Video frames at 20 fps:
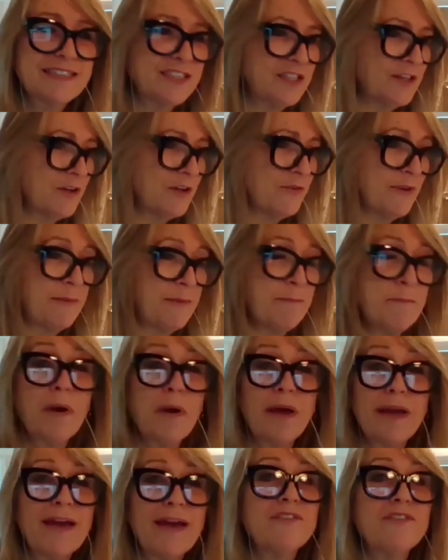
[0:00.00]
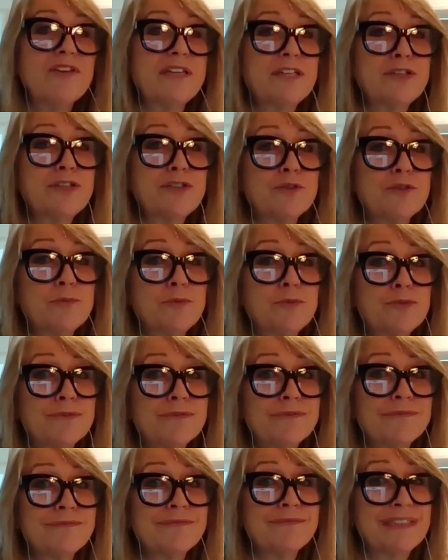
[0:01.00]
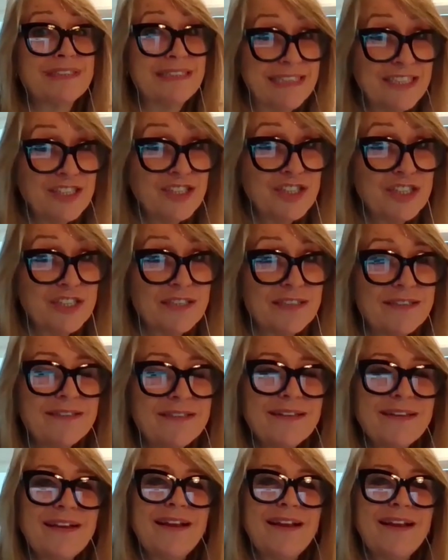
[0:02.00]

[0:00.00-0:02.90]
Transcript: They might have an incurable condition,